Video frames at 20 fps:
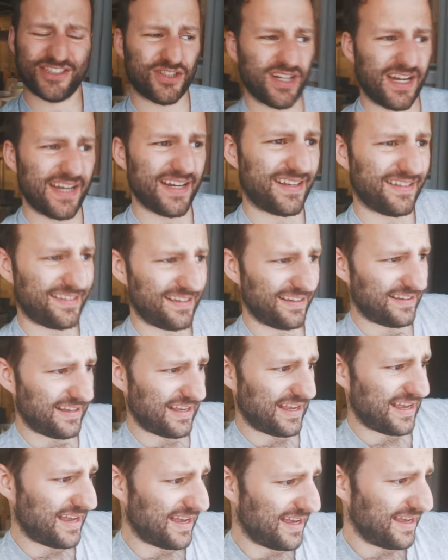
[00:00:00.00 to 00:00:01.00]
try because
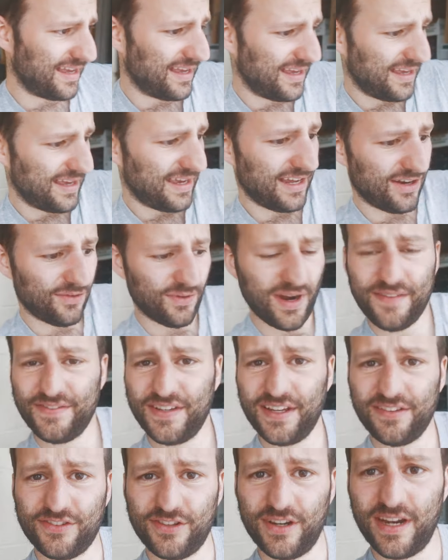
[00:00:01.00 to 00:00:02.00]
it
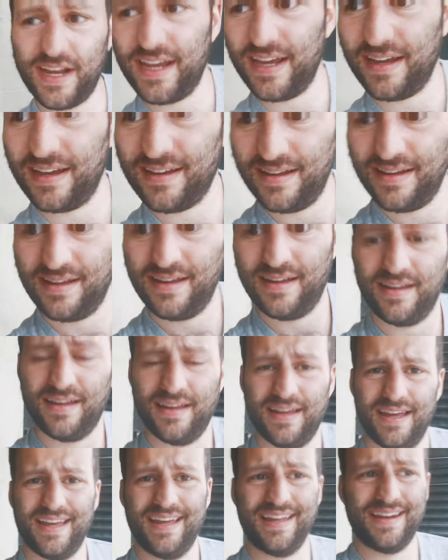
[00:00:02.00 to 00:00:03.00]
arrived yesterday,
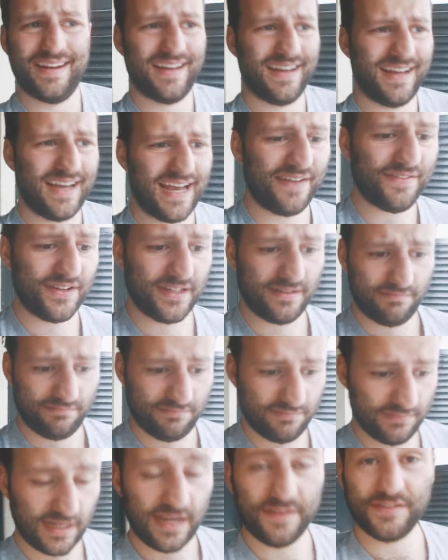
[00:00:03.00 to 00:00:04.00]
and
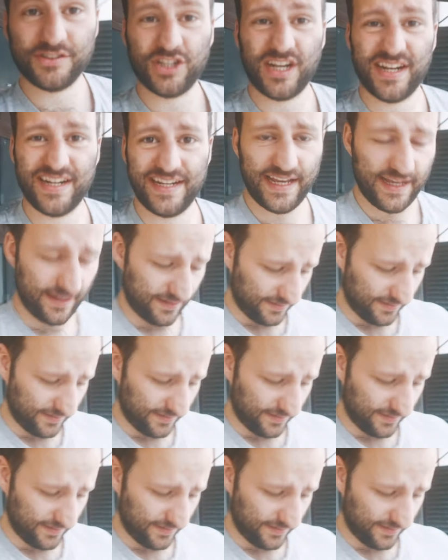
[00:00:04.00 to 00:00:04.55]
haven't tried it yet.